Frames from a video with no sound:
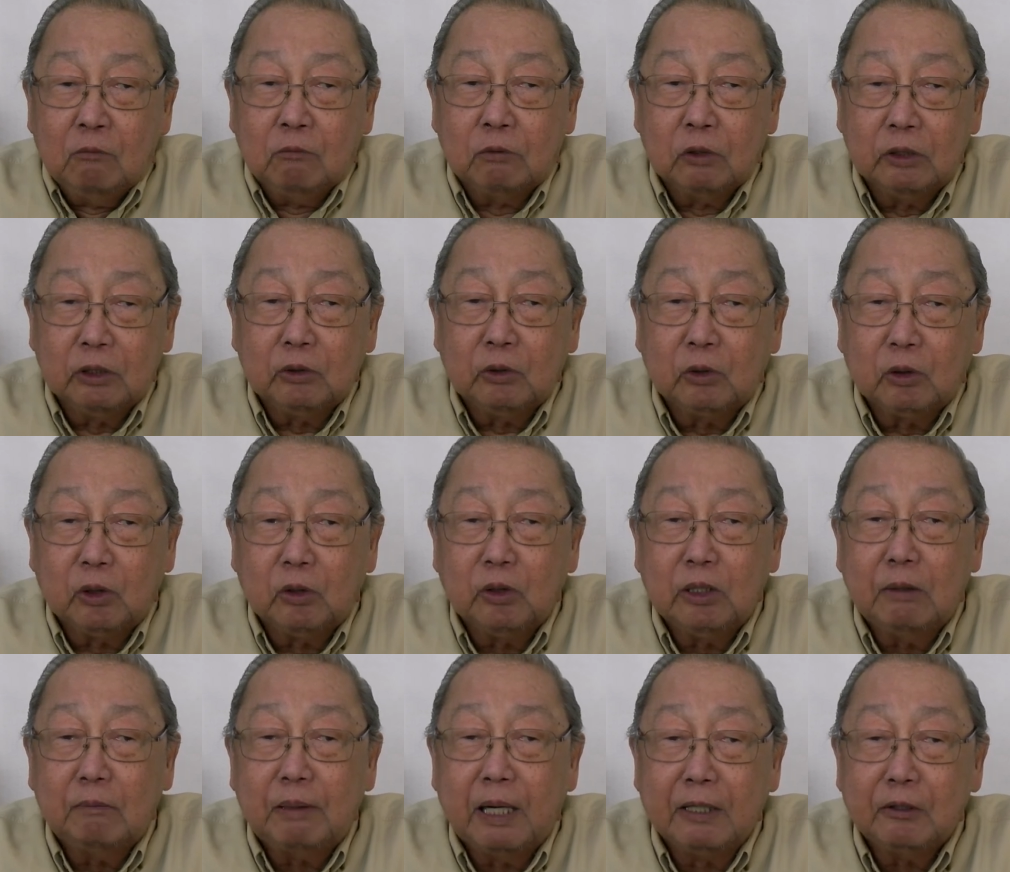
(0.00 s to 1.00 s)
for the
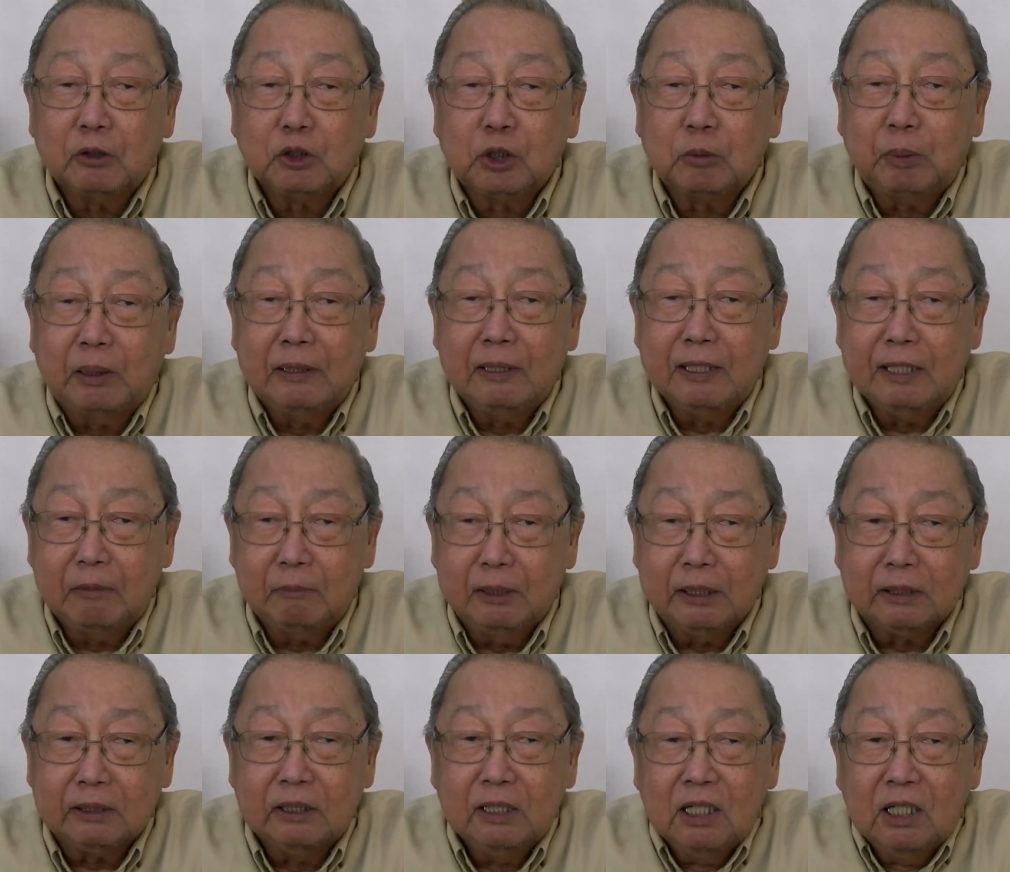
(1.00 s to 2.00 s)
coronavirus
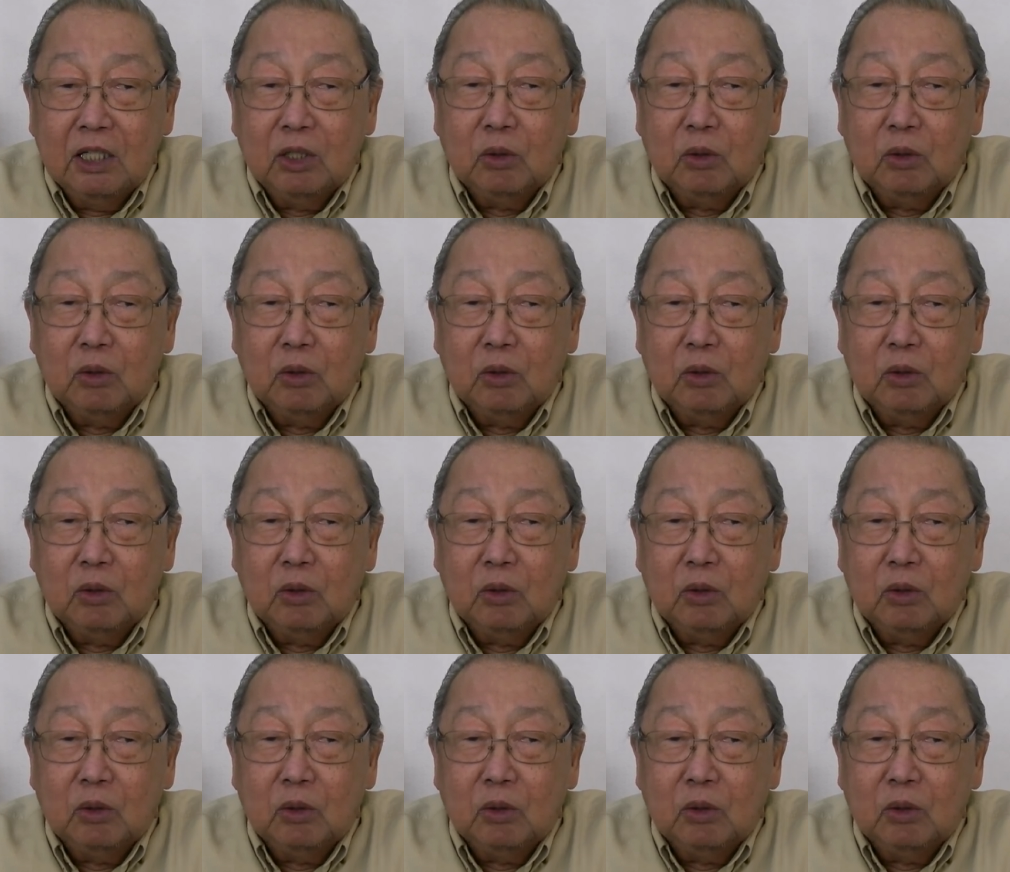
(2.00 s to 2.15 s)
pandemic,